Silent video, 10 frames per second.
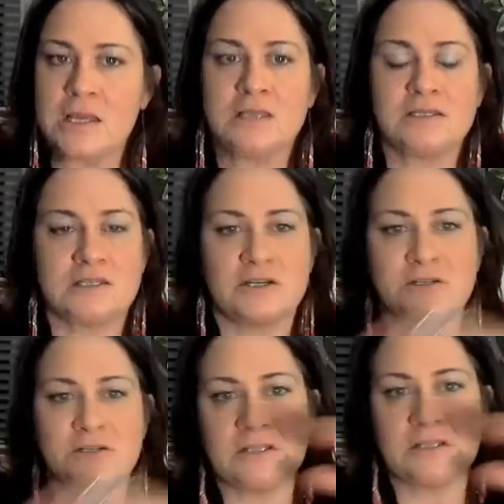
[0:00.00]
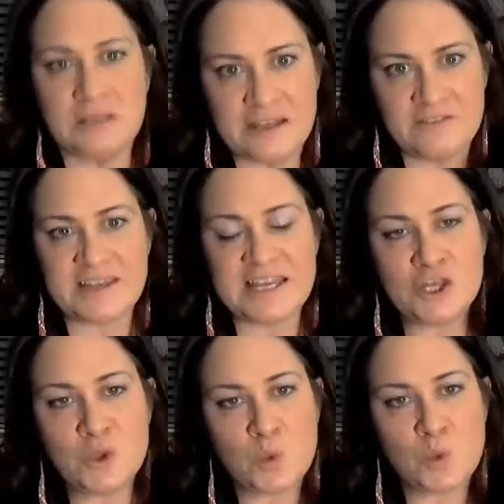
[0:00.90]
to start to live in
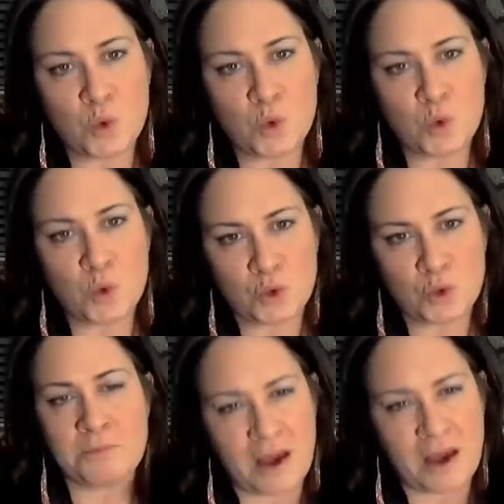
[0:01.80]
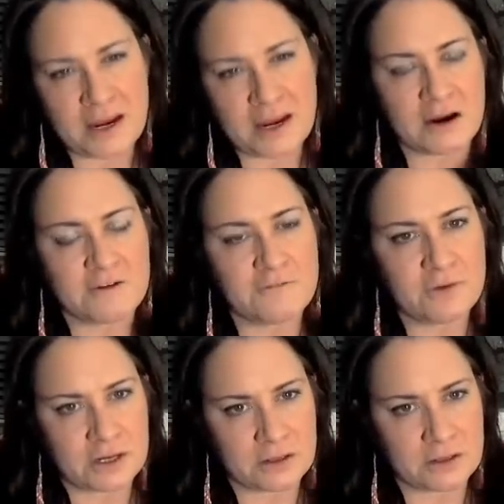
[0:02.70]
the world, embodying our
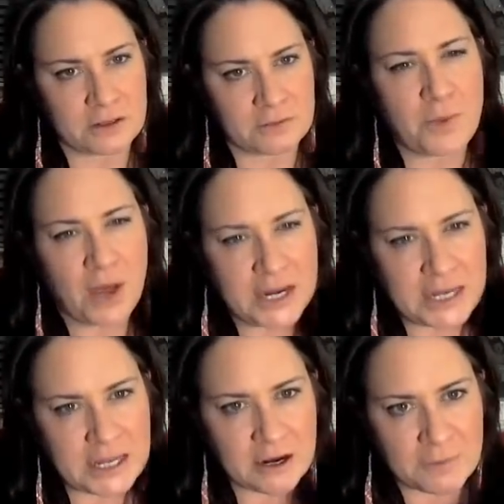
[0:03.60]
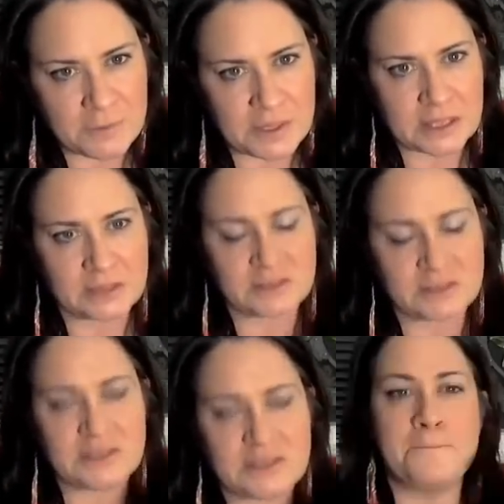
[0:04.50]
freedom, embodying our peace,
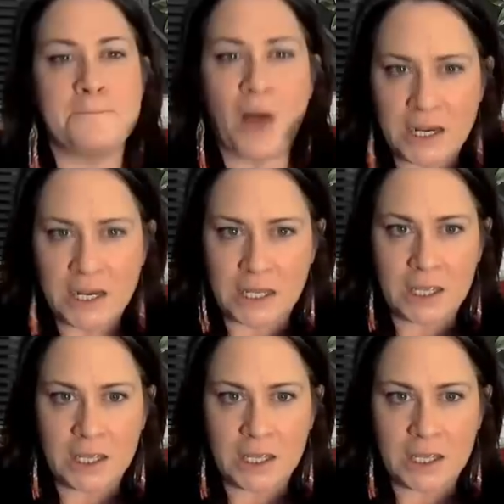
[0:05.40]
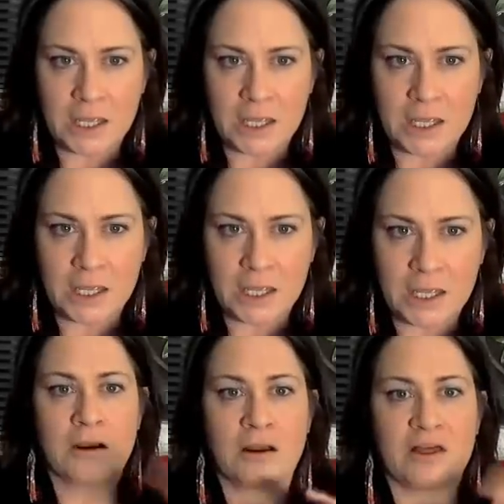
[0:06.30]
embodying
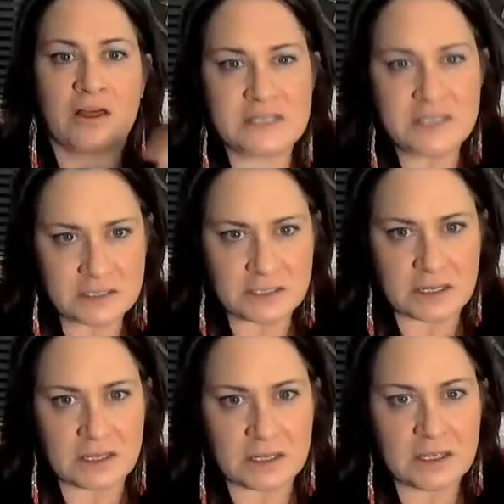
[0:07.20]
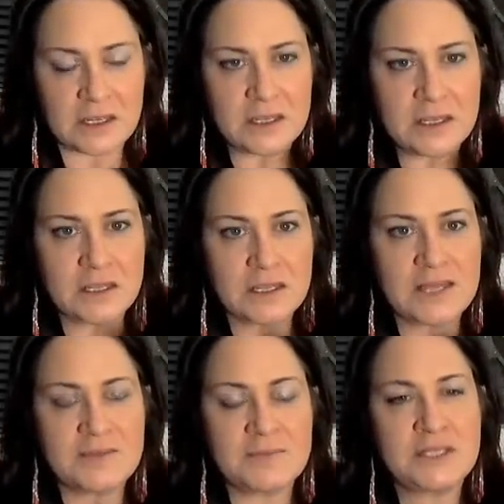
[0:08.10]
our authenticity.
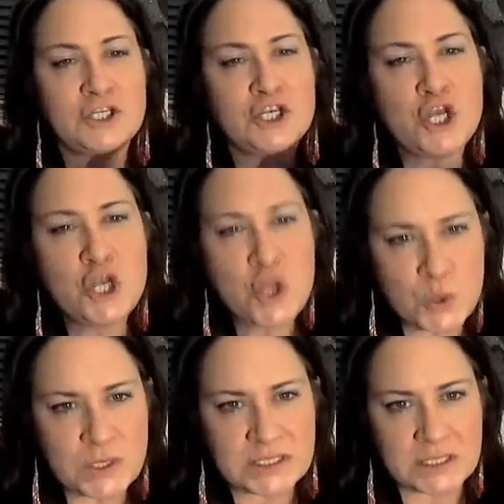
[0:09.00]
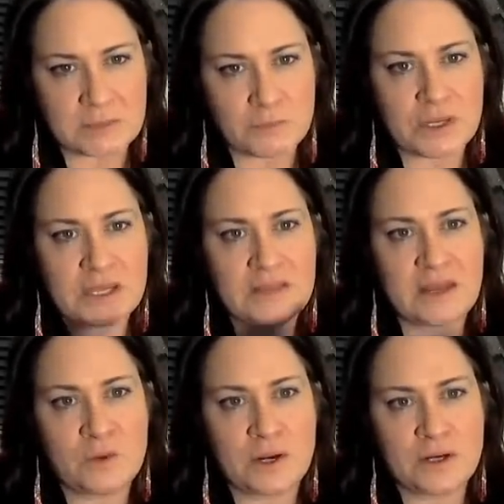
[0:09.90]
It means noticing, bringing that
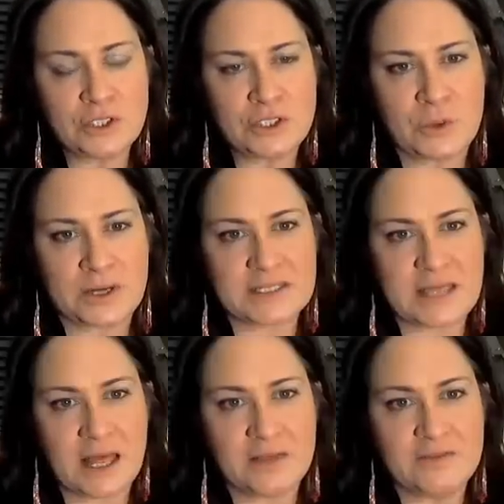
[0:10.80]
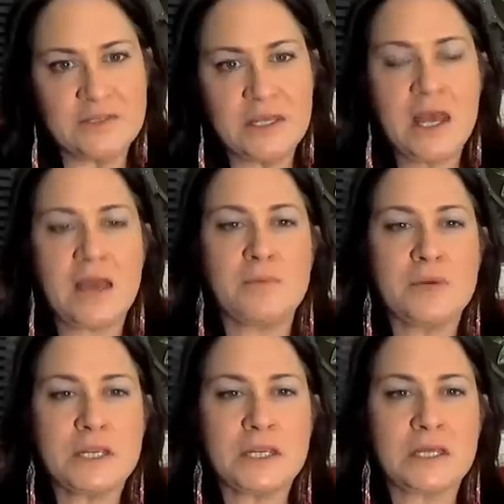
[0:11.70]
awareness to ourselves and
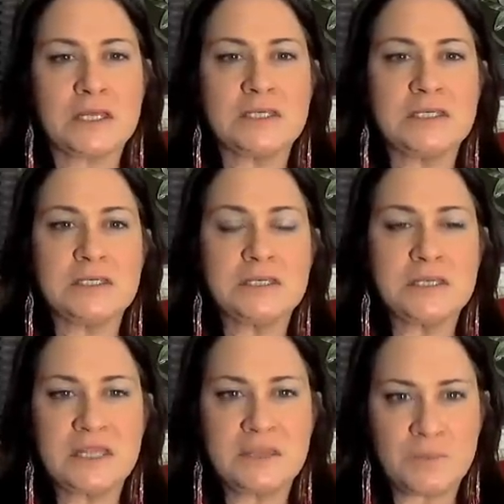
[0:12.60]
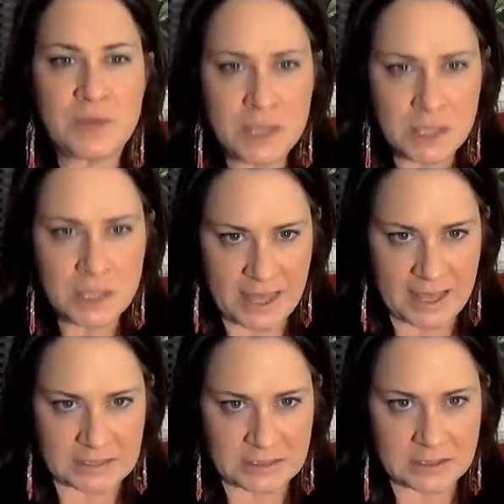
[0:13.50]
bringing a deep
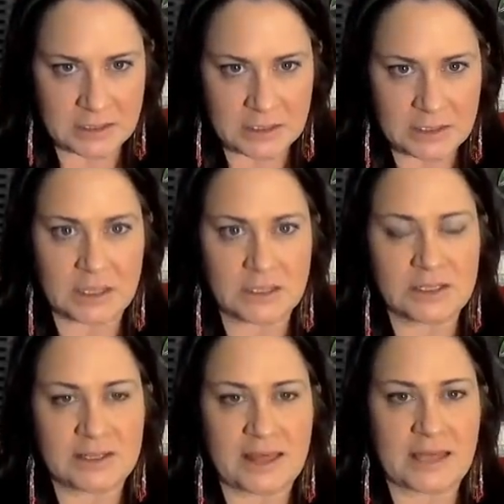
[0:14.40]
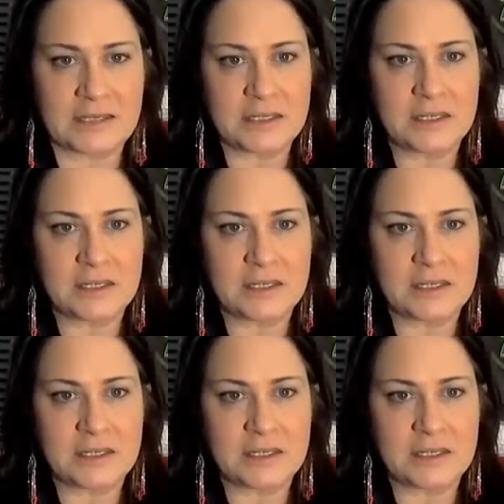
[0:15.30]
yes into that.